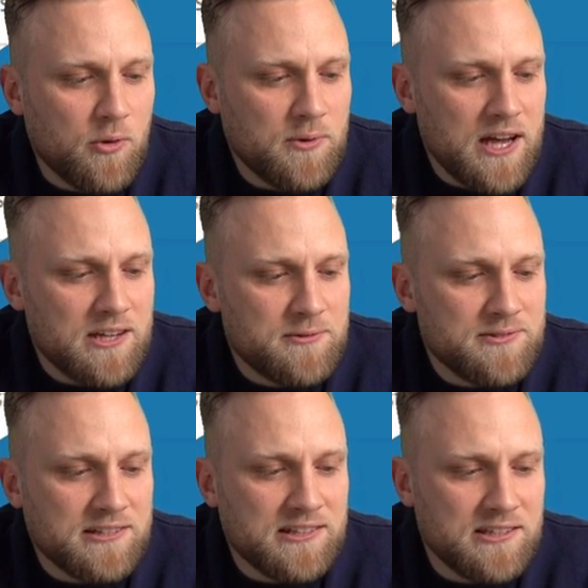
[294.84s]
open items
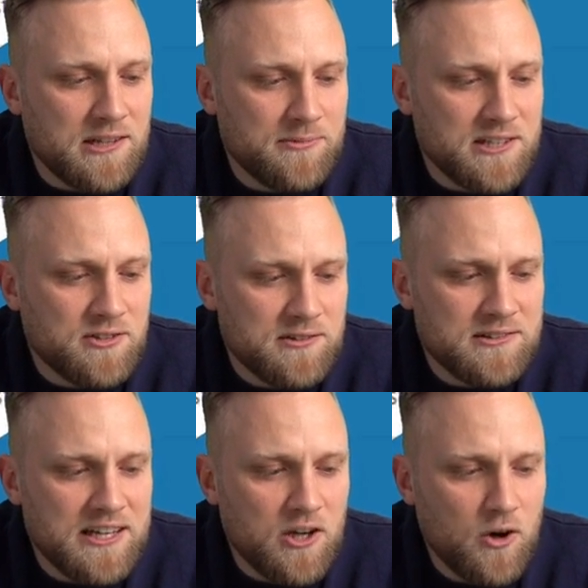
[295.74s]
in the income section.
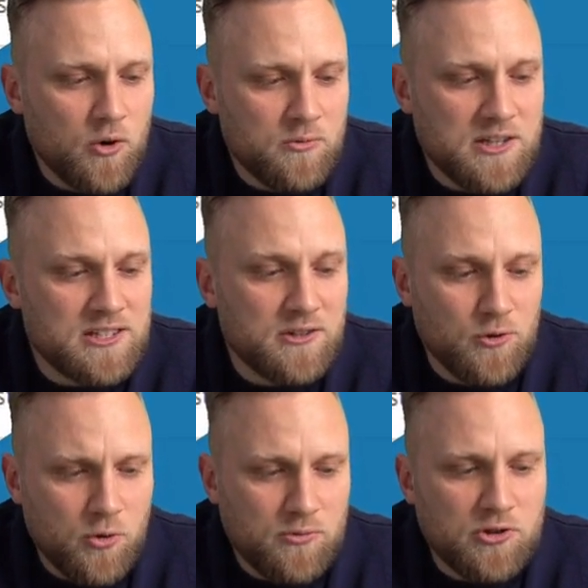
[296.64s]
There are already
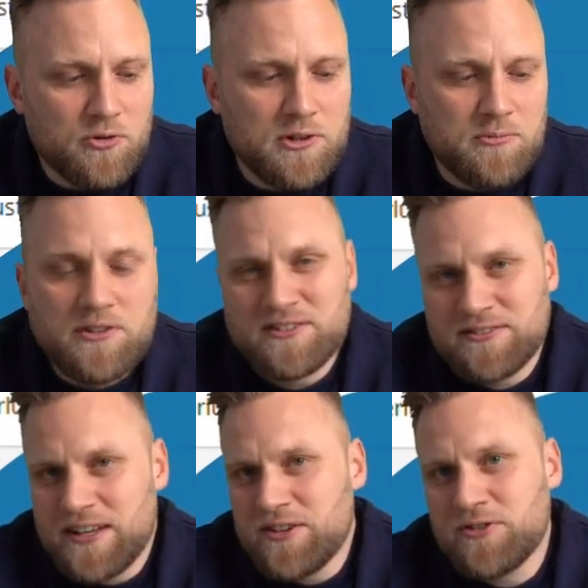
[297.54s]
overdue
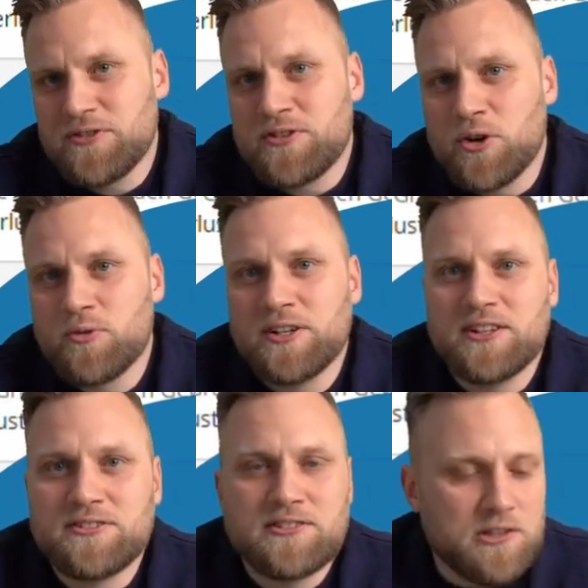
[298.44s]
invoices. I should slowly
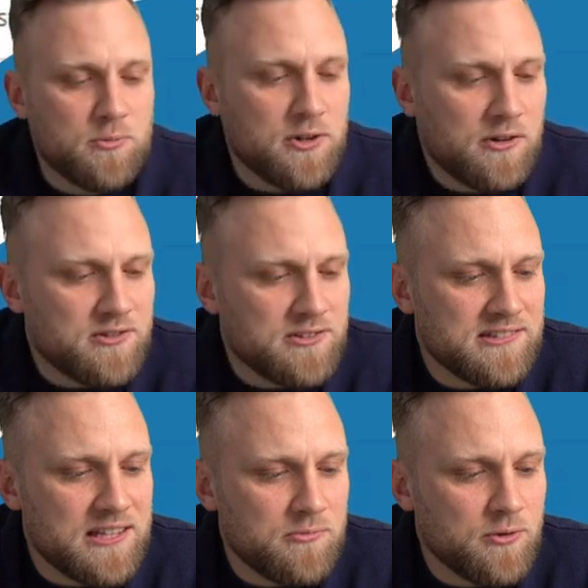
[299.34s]
consider whether to
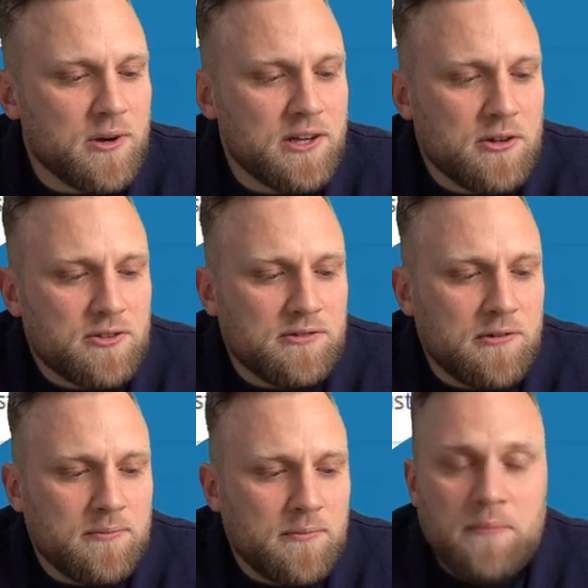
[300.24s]
send reminders.
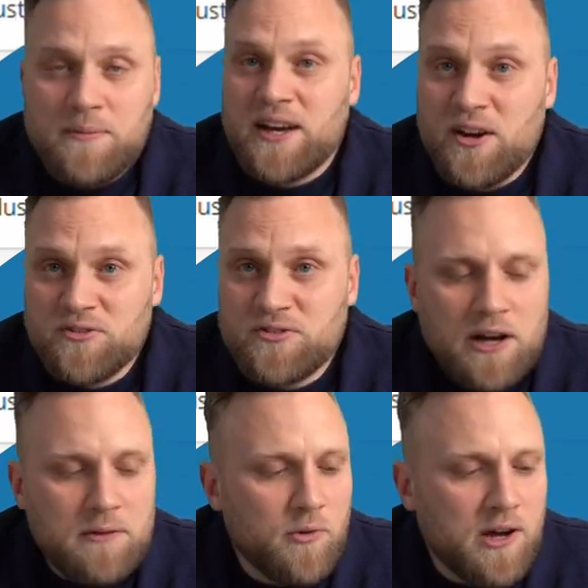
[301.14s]
But I also
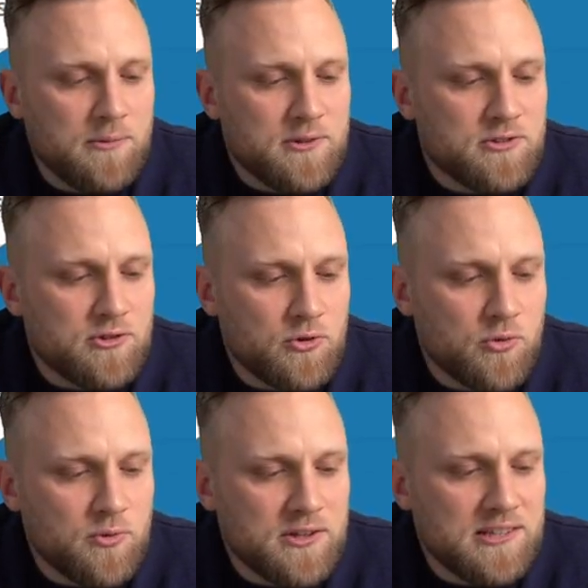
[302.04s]
have quite a bit to do
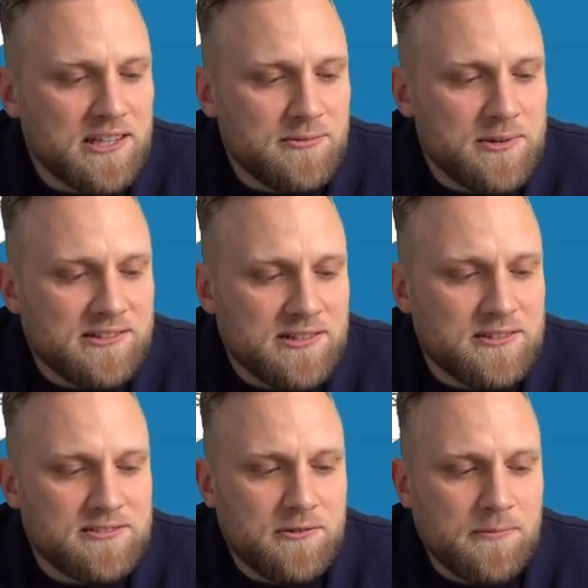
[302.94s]
with the
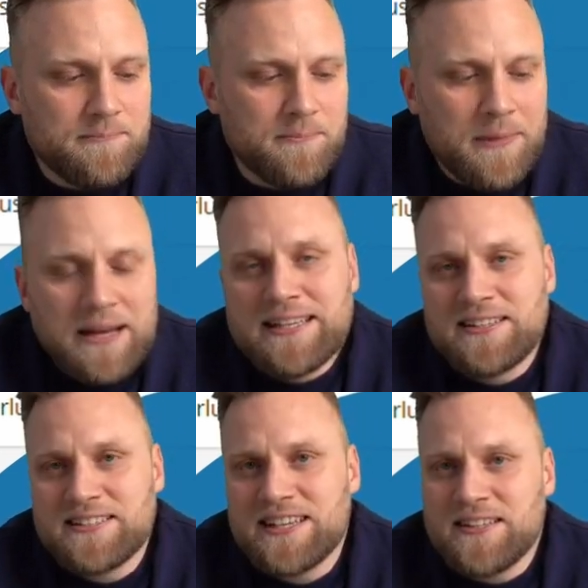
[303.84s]
expenses. And
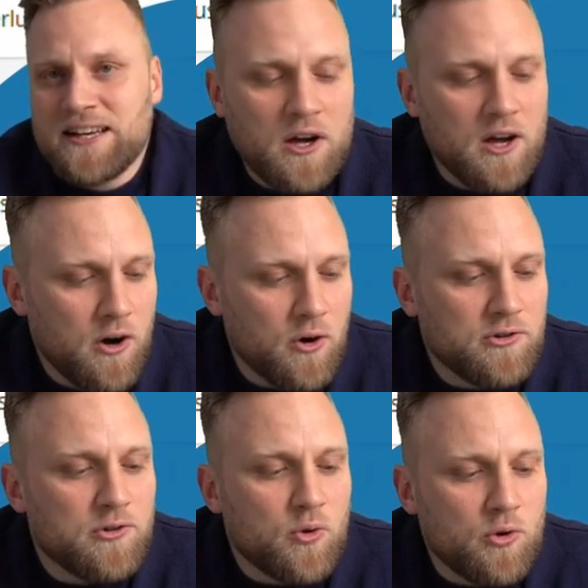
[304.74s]
indeed, are
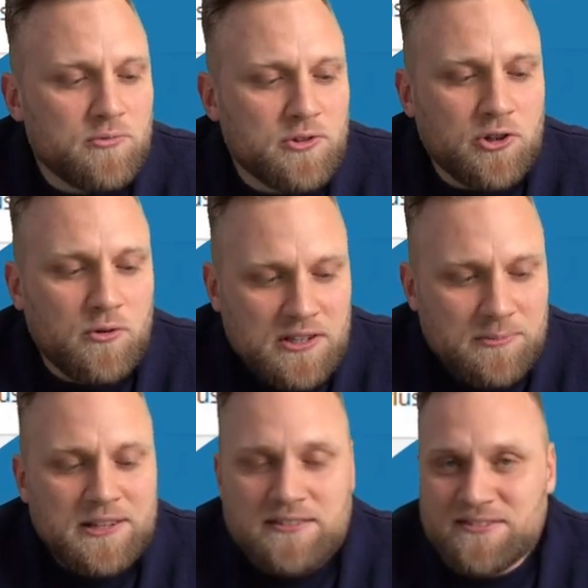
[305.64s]
also overdue
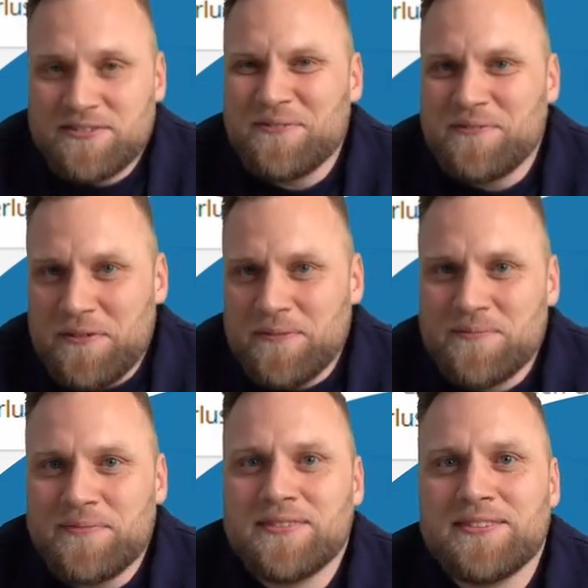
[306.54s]
expenses.
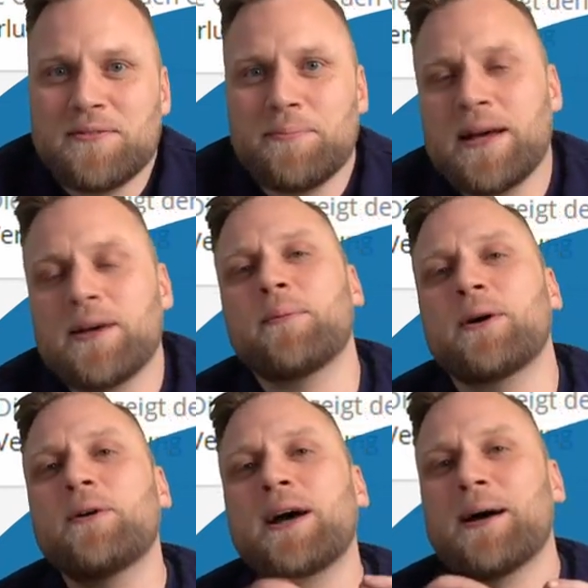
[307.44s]
This is mainly
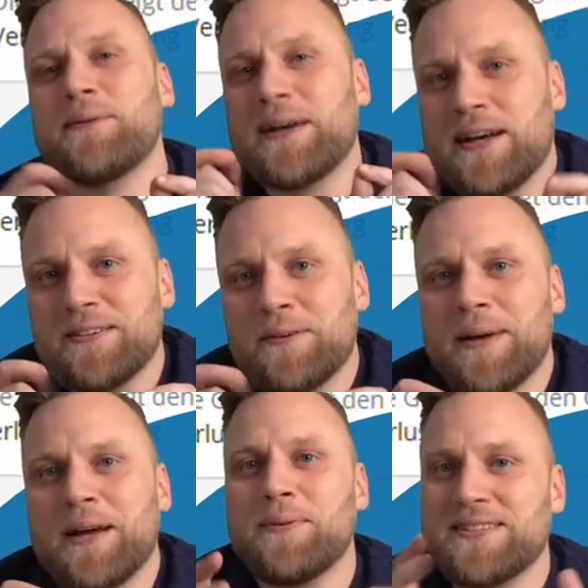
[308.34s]
because I haven't linked the
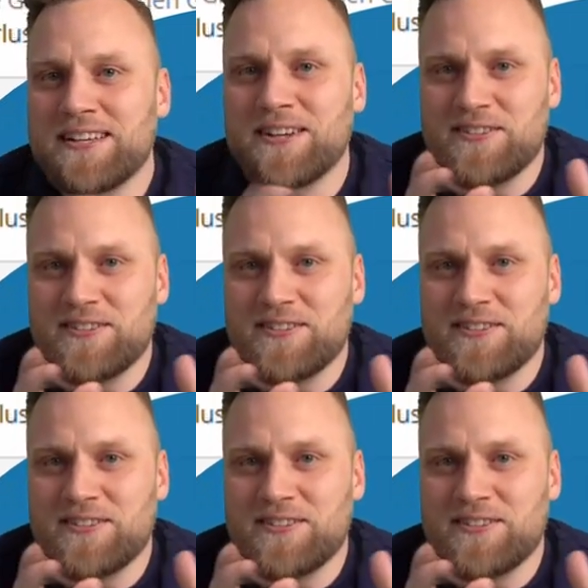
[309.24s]
payments here